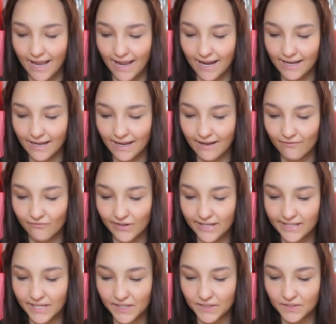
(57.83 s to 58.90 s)
and it
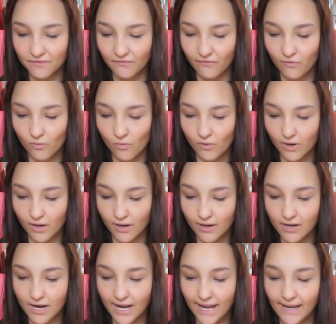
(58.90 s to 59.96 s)
retails
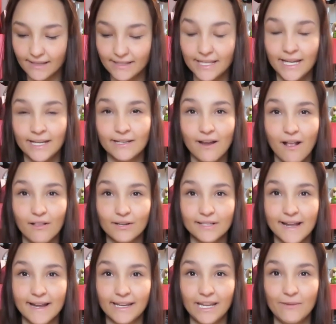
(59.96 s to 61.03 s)
for eighteen dollars
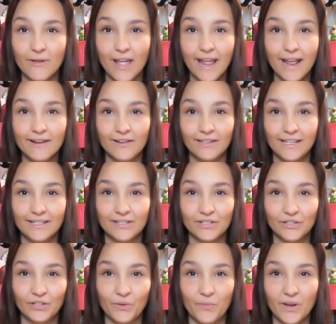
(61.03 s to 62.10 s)
on eBay, and I'll
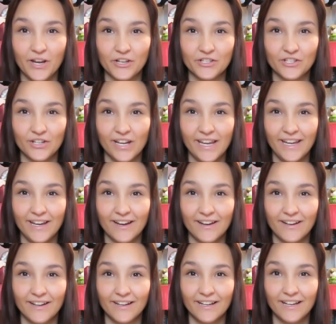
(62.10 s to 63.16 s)
insert the picture
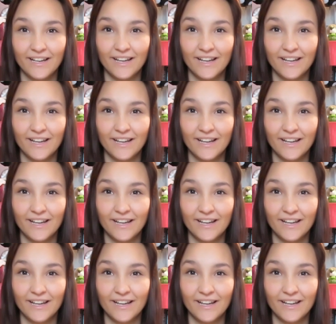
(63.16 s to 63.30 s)
here.